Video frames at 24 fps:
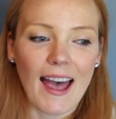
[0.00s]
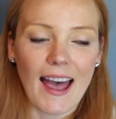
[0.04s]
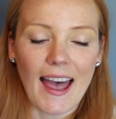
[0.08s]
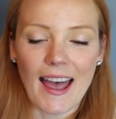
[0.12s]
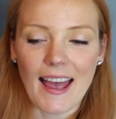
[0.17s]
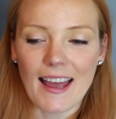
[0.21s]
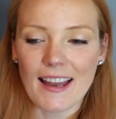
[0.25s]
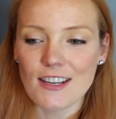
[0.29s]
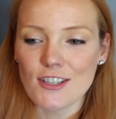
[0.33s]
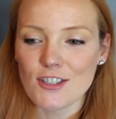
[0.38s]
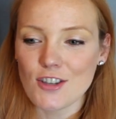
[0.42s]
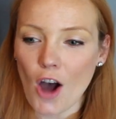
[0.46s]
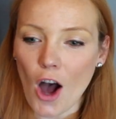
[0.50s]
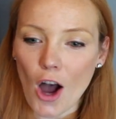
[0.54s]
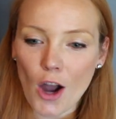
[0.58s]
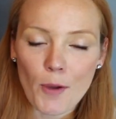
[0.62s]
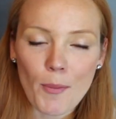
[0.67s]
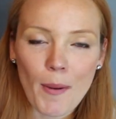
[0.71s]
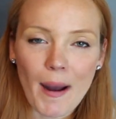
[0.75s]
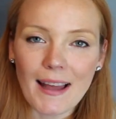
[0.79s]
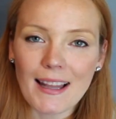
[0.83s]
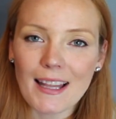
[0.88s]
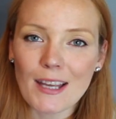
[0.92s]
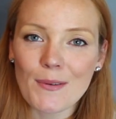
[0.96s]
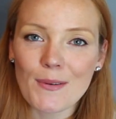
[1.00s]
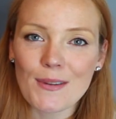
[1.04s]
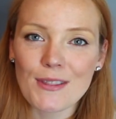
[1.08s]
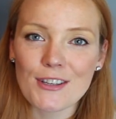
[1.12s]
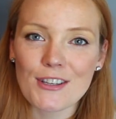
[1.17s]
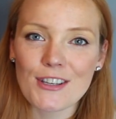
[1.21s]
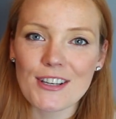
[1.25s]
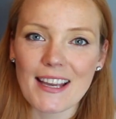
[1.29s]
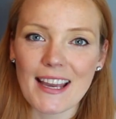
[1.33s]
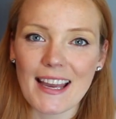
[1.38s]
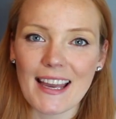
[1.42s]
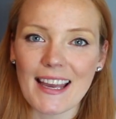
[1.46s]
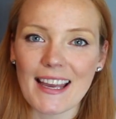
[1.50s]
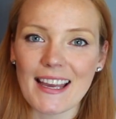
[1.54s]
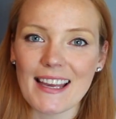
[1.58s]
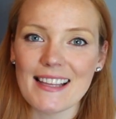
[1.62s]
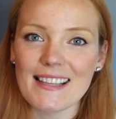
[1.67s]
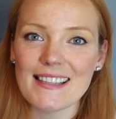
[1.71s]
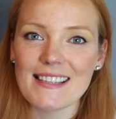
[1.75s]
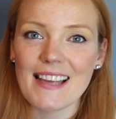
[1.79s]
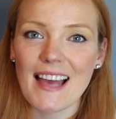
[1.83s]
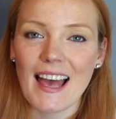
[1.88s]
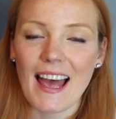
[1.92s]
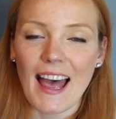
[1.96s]
and dogpiling with your
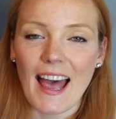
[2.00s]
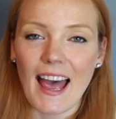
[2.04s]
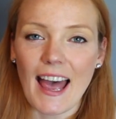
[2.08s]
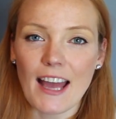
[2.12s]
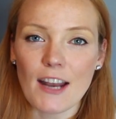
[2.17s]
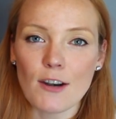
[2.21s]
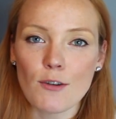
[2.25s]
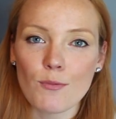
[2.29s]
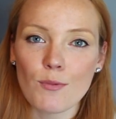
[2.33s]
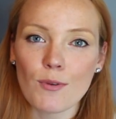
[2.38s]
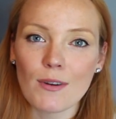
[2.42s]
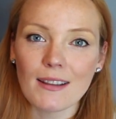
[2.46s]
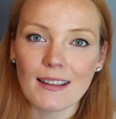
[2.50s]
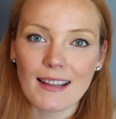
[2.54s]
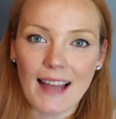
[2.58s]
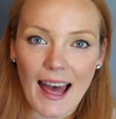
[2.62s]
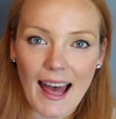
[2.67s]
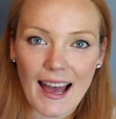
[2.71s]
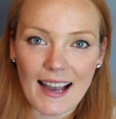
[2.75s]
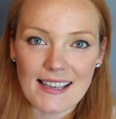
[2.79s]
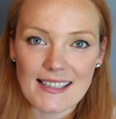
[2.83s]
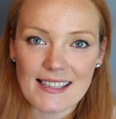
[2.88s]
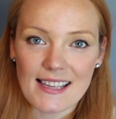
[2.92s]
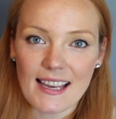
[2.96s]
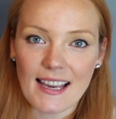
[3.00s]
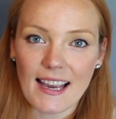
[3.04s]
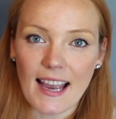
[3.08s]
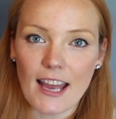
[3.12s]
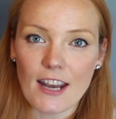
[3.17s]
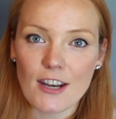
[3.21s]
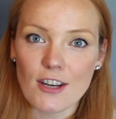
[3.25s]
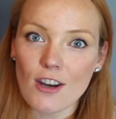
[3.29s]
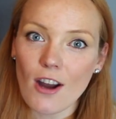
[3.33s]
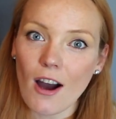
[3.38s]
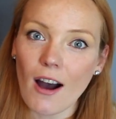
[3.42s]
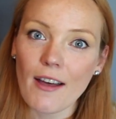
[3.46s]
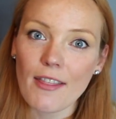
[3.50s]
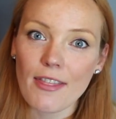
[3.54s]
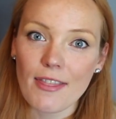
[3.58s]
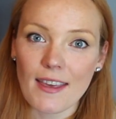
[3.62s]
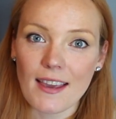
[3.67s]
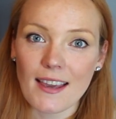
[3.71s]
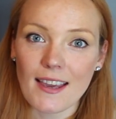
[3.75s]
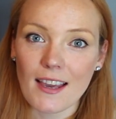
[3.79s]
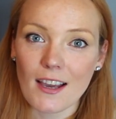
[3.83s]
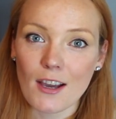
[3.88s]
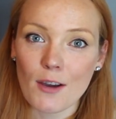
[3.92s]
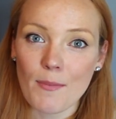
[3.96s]
kids and relaxing and not
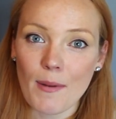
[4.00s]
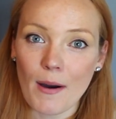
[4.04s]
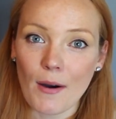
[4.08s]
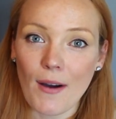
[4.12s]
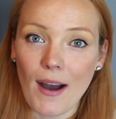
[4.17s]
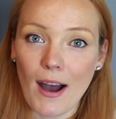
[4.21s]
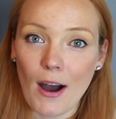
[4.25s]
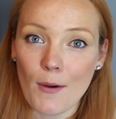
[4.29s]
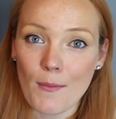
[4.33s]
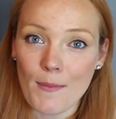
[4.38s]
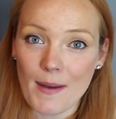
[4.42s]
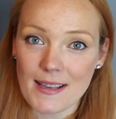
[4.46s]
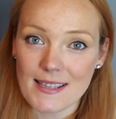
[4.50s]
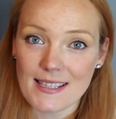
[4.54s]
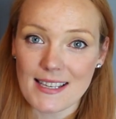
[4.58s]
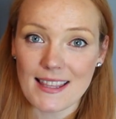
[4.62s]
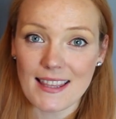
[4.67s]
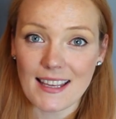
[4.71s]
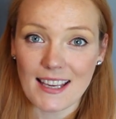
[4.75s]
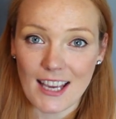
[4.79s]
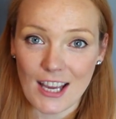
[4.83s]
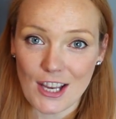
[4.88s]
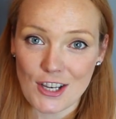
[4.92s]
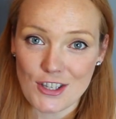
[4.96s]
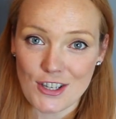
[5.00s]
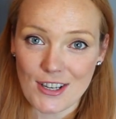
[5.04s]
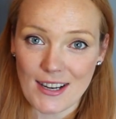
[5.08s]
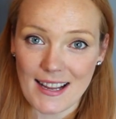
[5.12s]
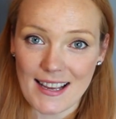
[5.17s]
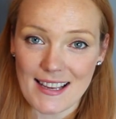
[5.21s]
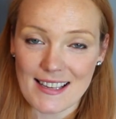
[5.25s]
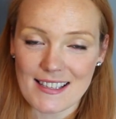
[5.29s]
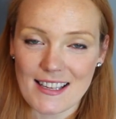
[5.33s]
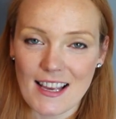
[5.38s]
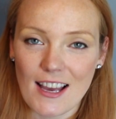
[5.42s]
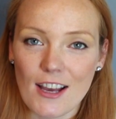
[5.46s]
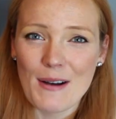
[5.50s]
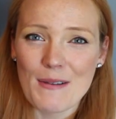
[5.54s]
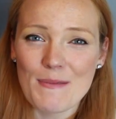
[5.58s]
thinking about how messy the kitchen is.